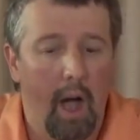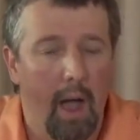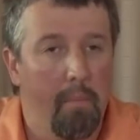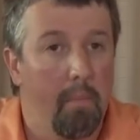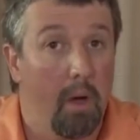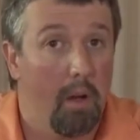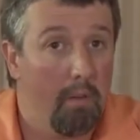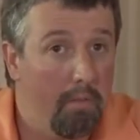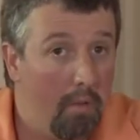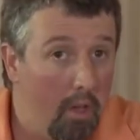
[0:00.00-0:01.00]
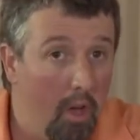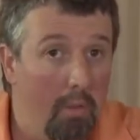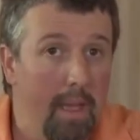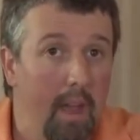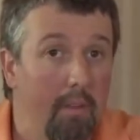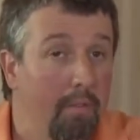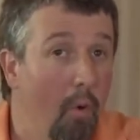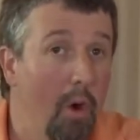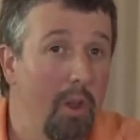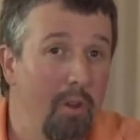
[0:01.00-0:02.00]
I'm a young man,
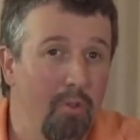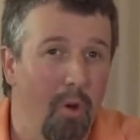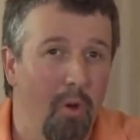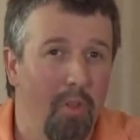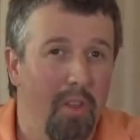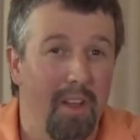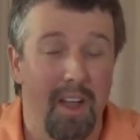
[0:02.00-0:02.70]
40 years old.